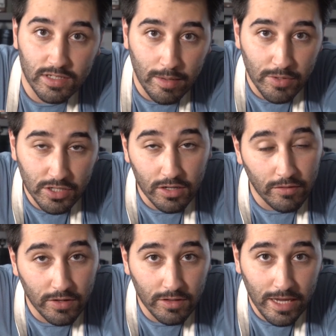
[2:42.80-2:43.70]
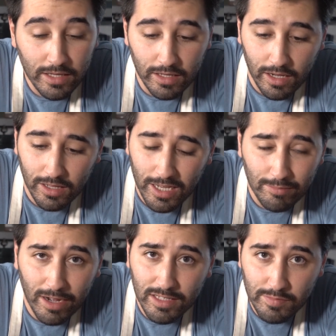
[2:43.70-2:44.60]
the temperature of your liking. I
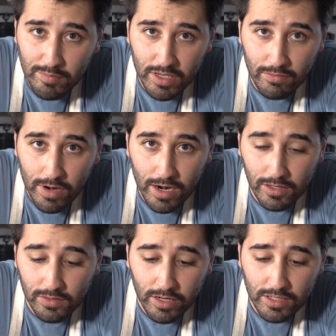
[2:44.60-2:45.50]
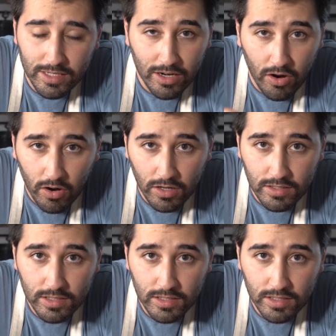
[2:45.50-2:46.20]
like mine to be mid-rare, so I just get a hard